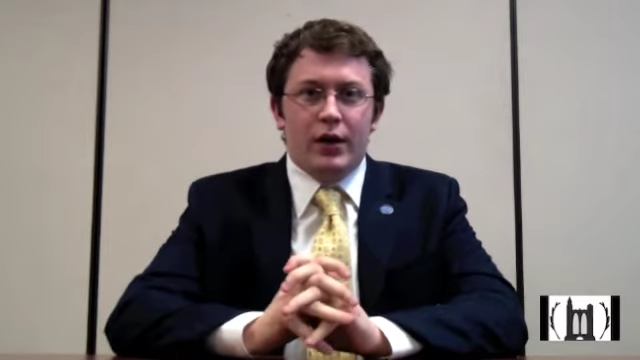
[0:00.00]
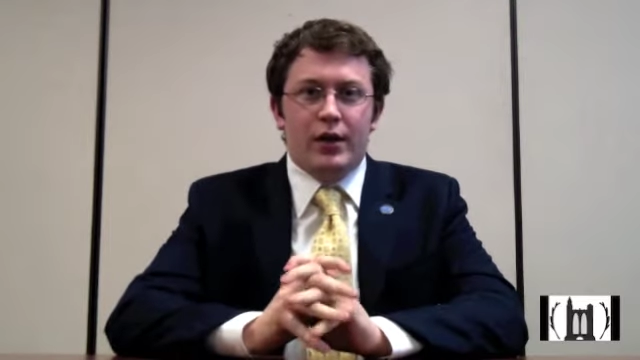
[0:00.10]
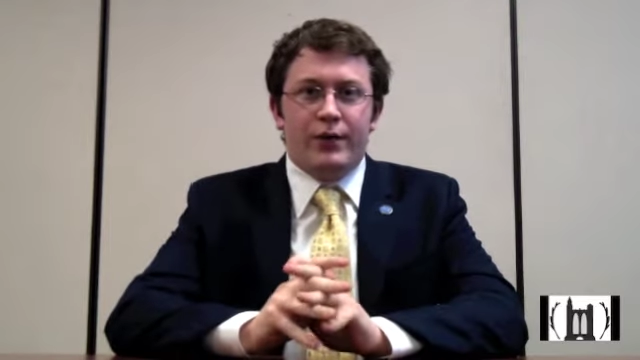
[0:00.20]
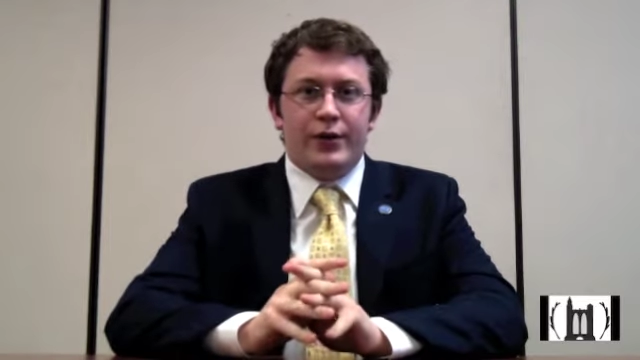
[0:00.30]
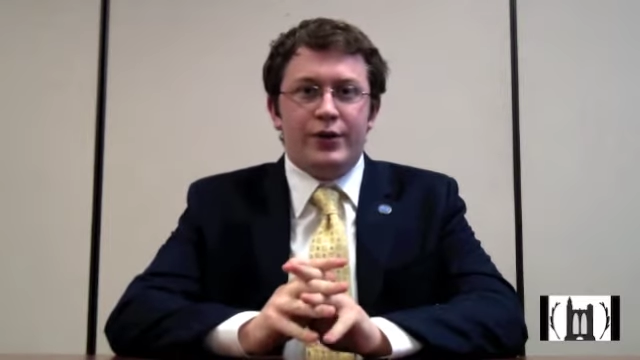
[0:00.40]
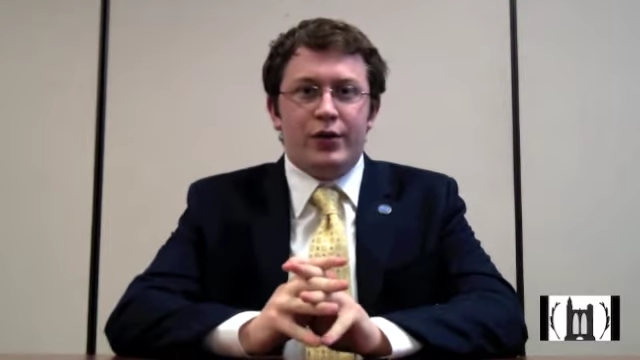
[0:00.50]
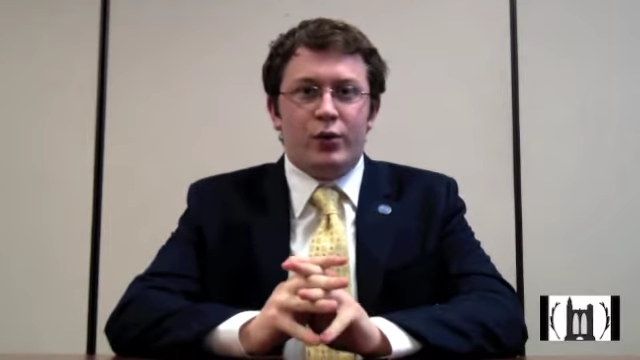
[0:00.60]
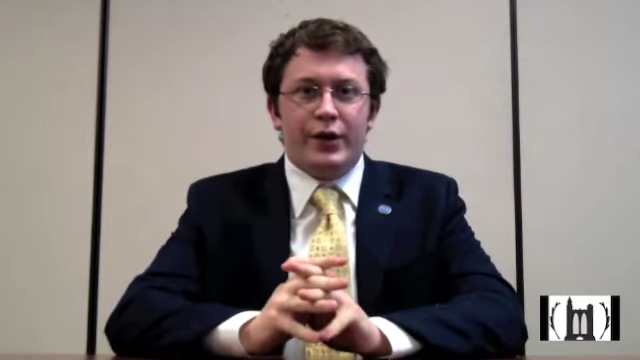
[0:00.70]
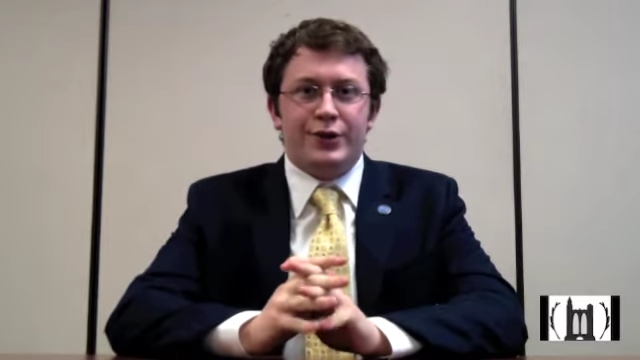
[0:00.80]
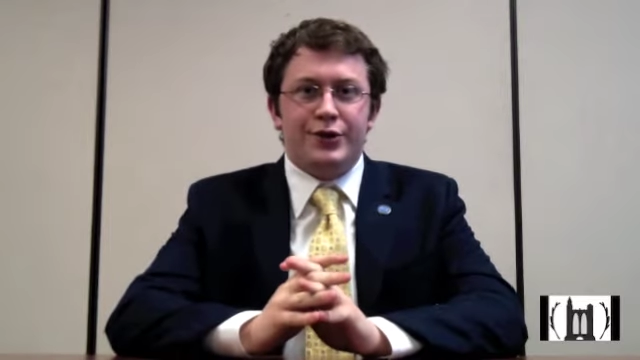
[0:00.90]
The division of the
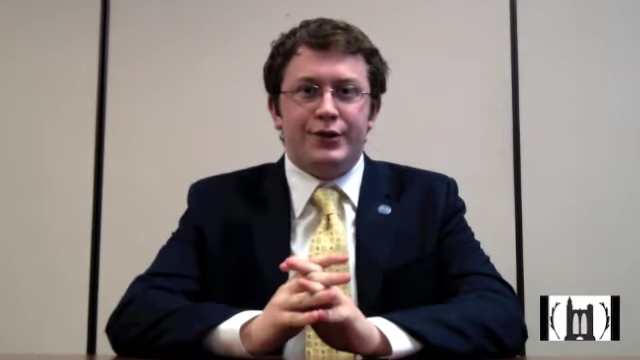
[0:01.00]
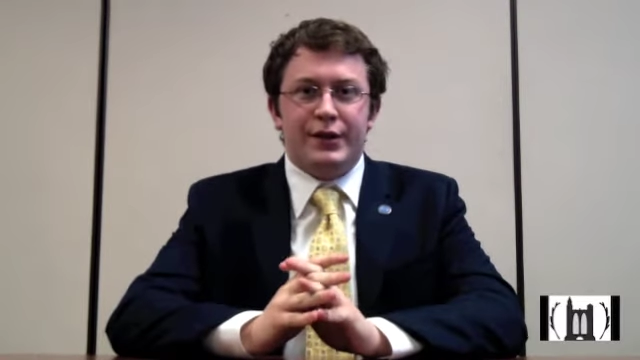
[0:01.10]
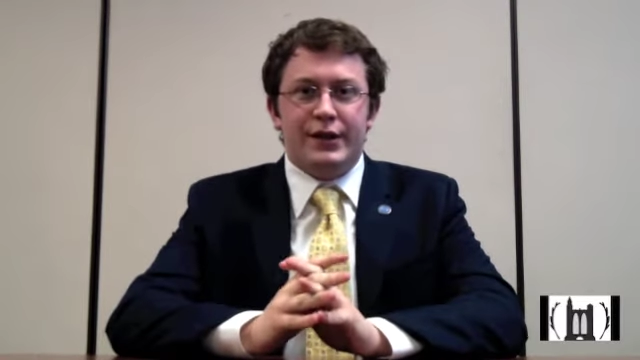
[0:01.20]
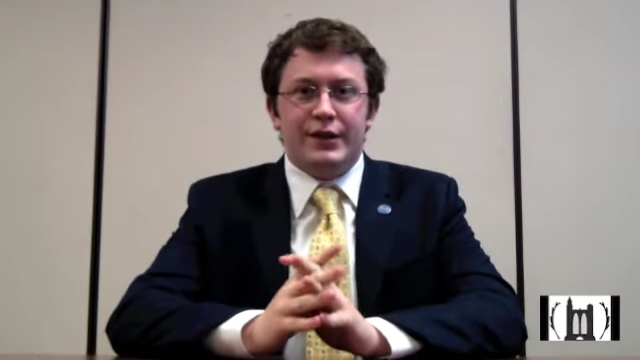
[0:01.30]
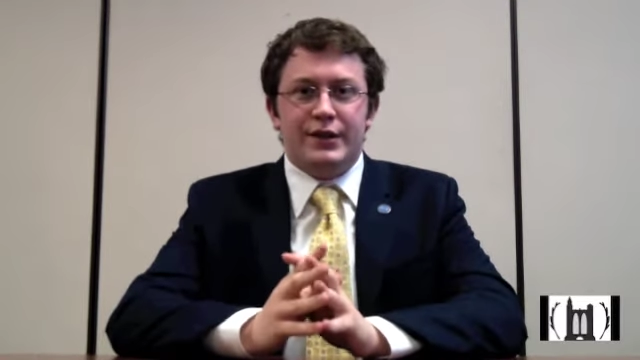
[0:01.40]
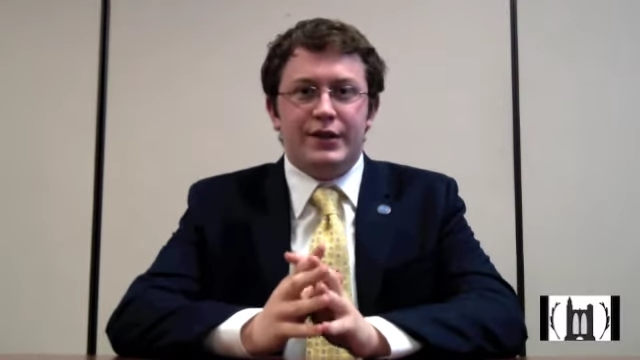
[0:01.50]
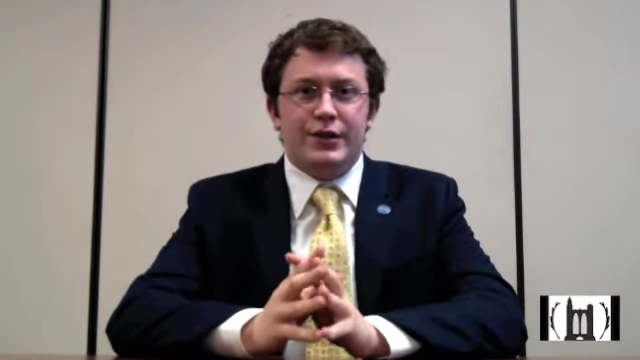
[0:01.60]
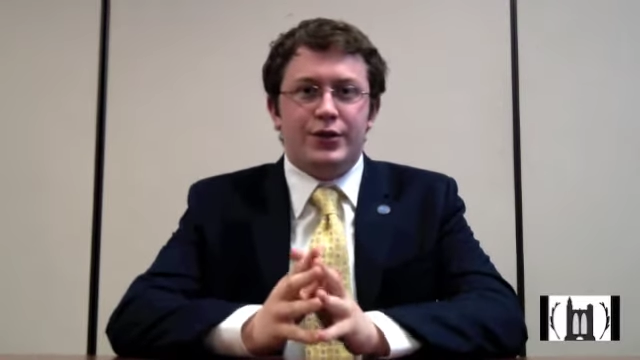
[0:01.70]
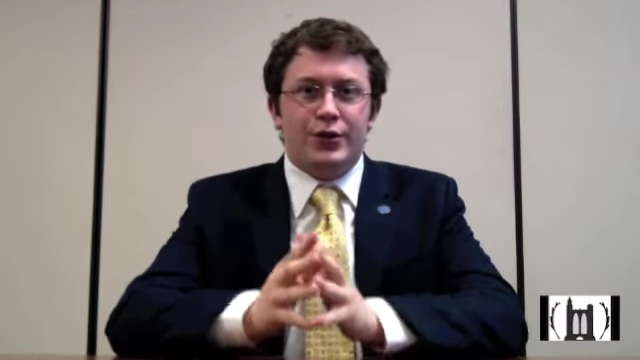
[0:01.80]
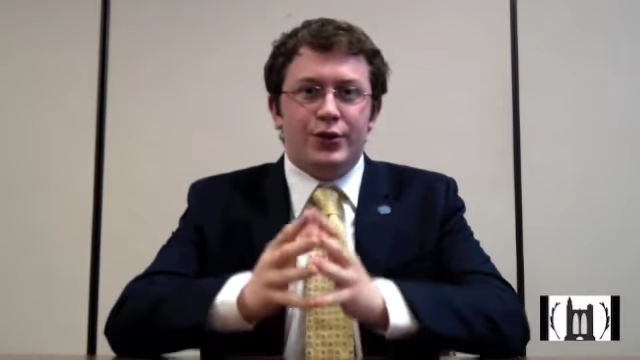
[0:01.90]
question
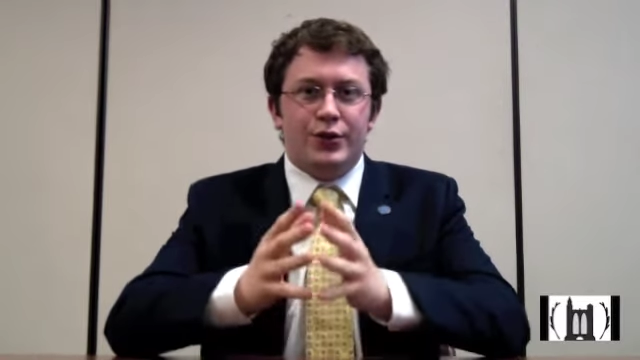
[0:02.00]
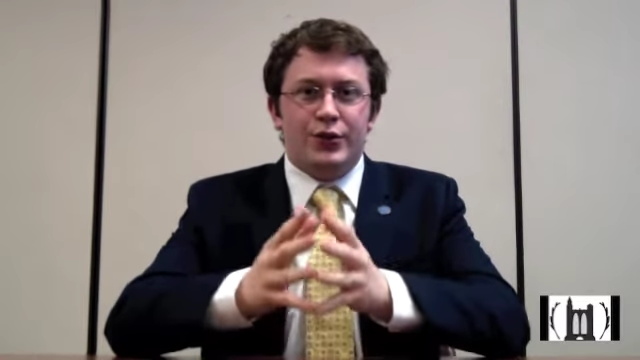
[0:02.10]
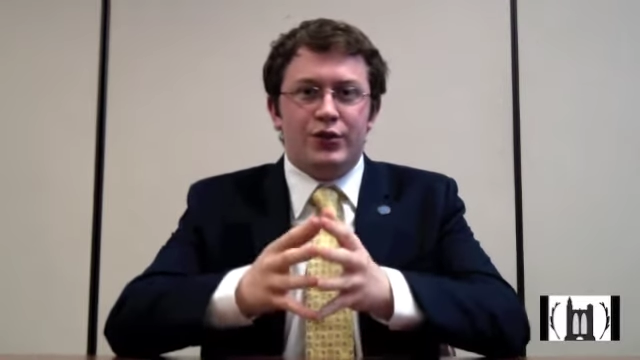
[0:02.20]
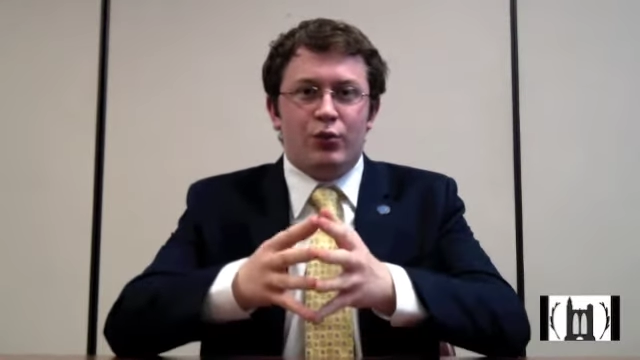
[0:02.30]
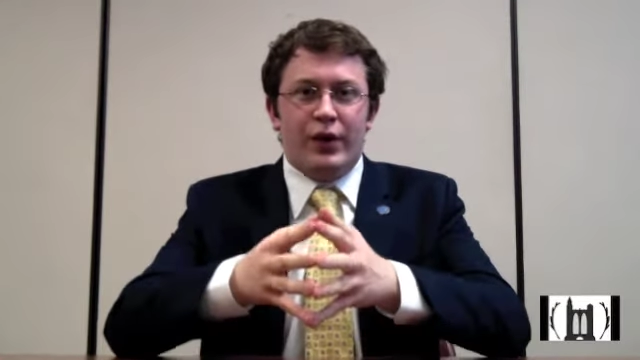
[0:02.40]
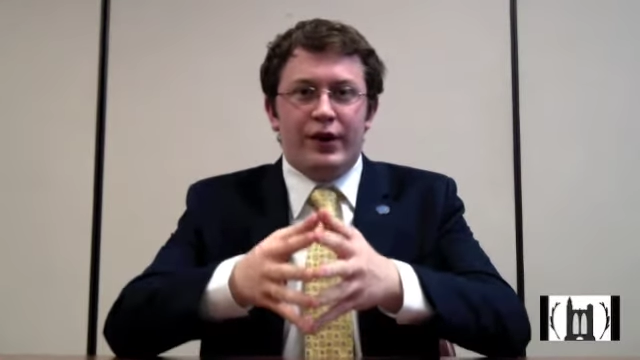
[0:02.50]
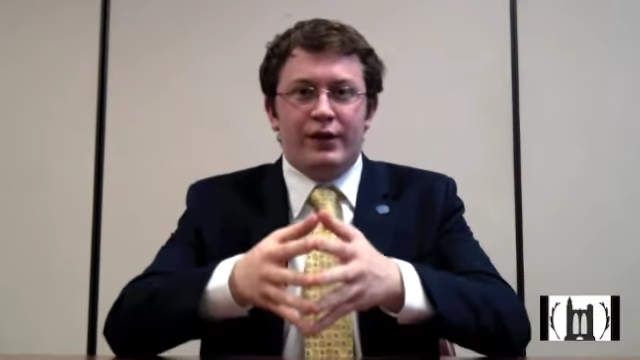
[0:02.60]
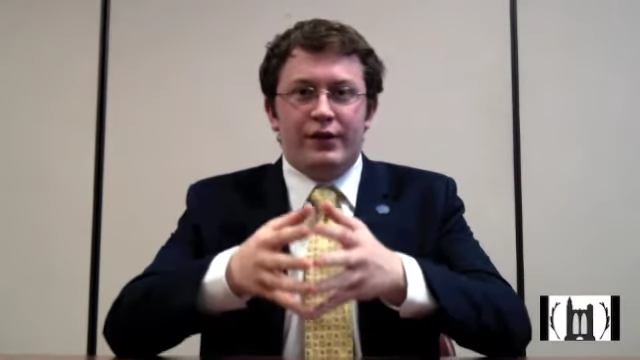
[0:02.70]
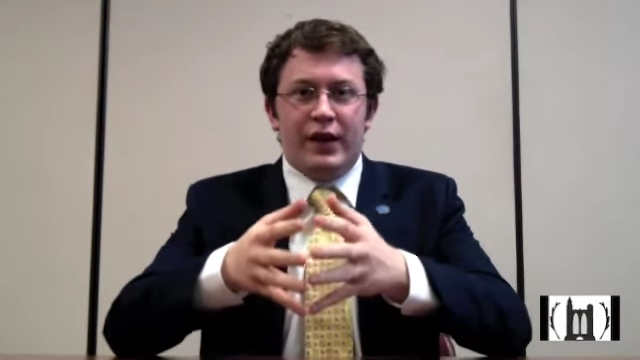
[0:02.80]
is used when